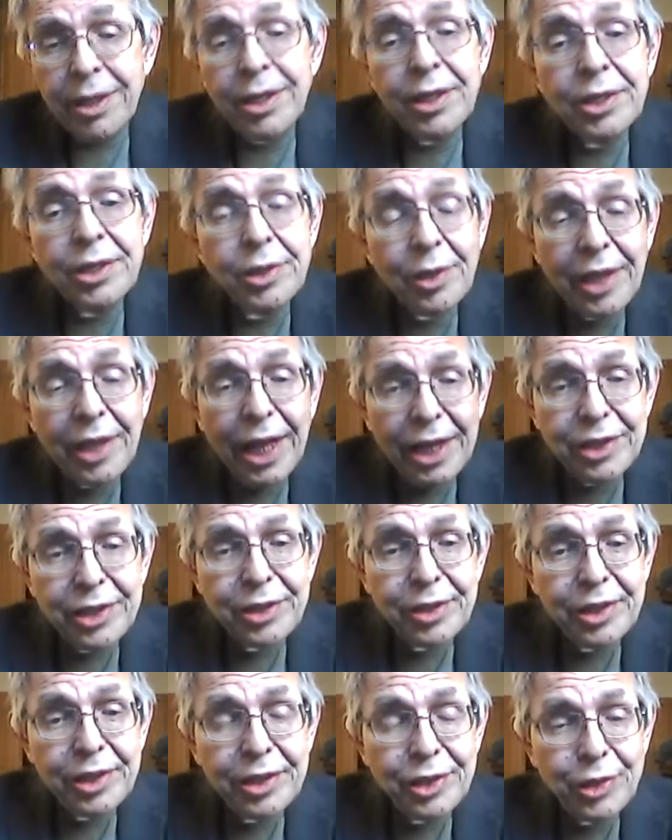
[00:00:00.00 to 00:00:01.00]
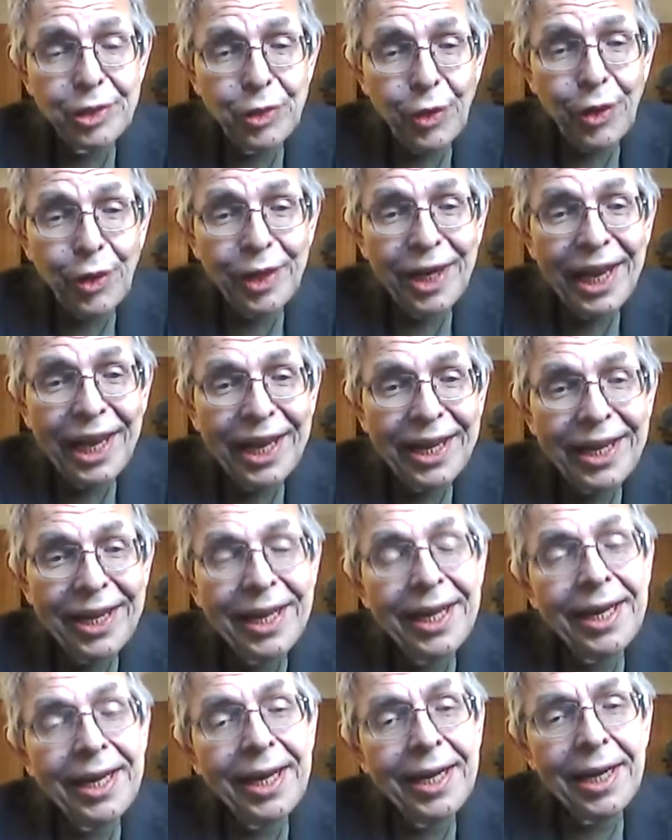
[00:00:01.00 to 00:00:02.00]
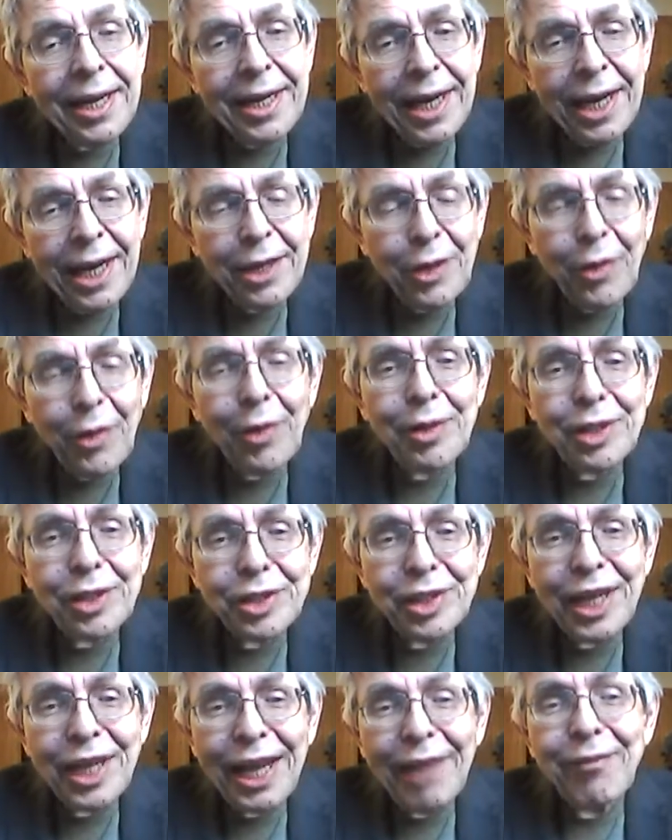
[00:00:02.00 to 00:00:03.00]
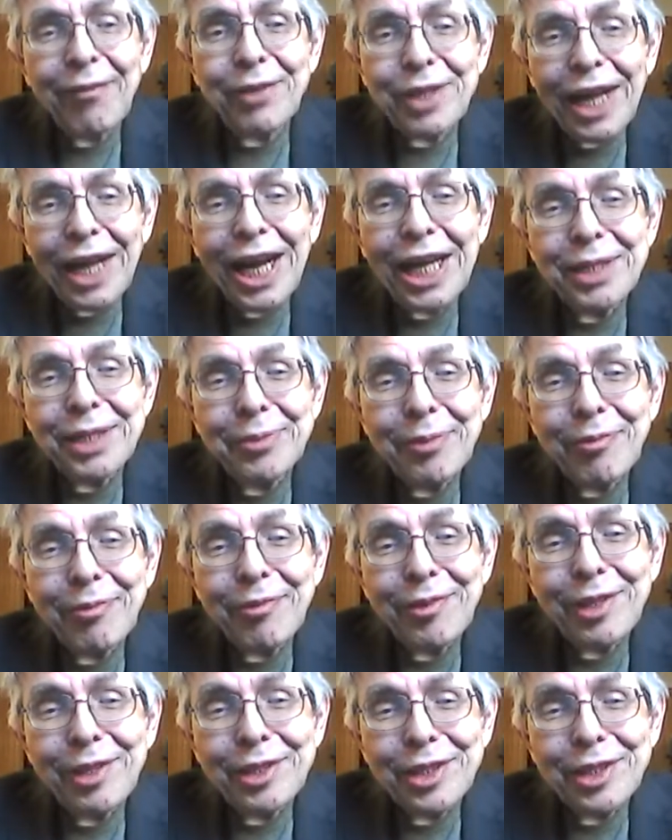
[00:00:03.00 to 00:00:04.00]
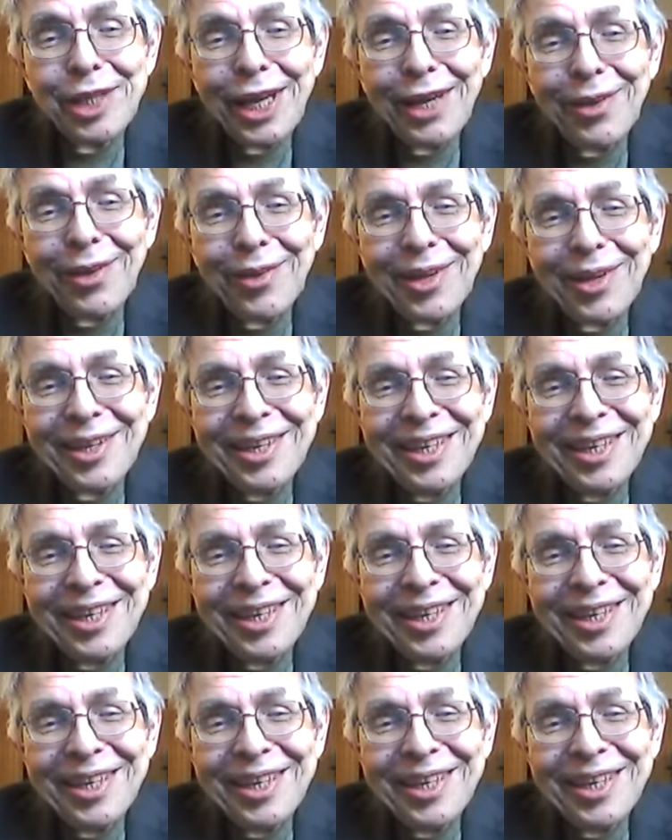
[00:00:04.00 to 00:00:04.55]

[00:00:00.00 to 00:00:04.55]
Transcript: So that's the short, I'd call this an advertisement for the channel,